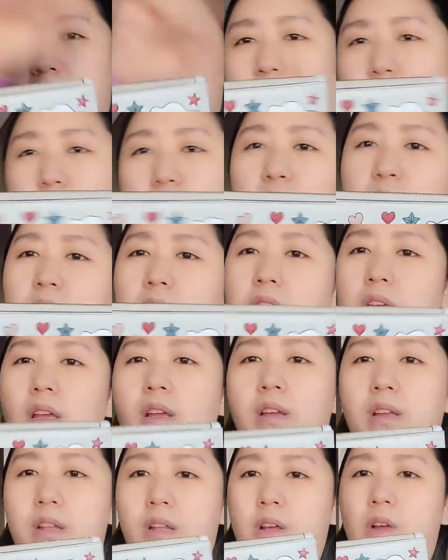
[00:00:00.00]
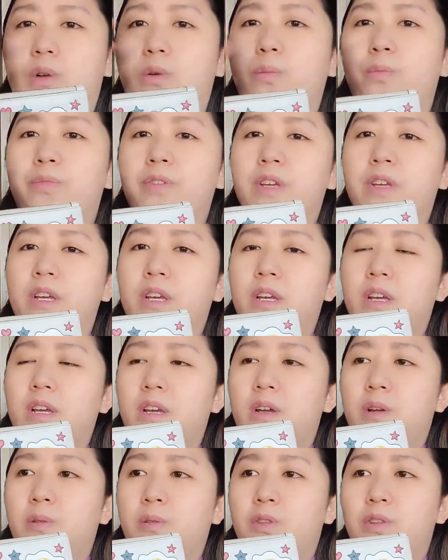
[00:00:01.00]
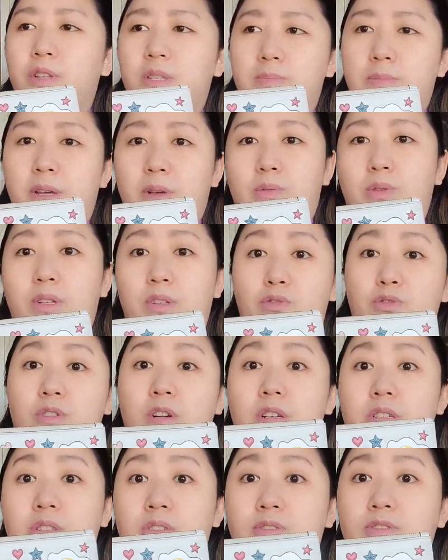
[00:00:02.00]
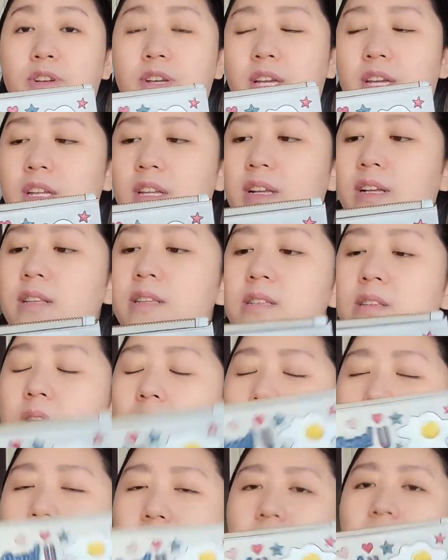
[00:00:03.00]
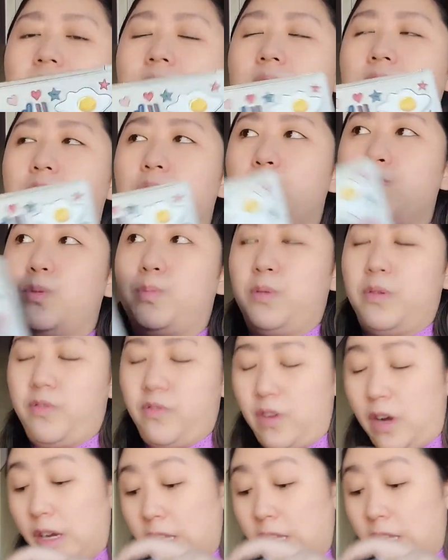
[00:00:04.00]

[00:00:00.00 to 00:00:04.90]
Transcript: actual like you know dust bag with a drawstring in it so I think I just would prefer